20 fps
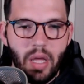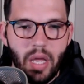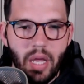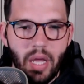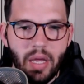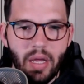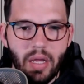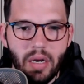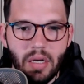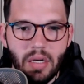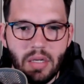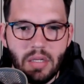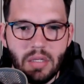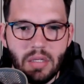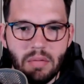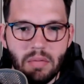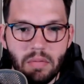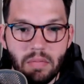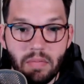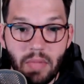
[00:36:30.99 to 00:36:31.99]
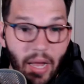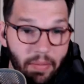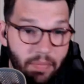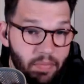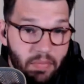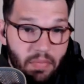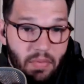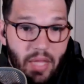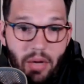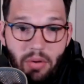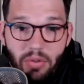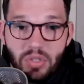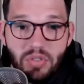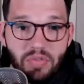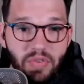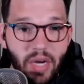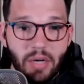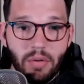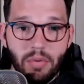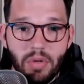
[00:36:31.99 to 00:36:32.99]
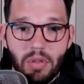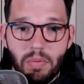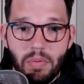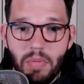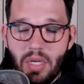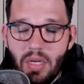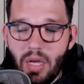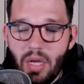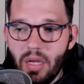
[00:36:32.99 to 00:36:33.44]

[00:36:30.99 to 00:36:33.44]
And that was fine with me.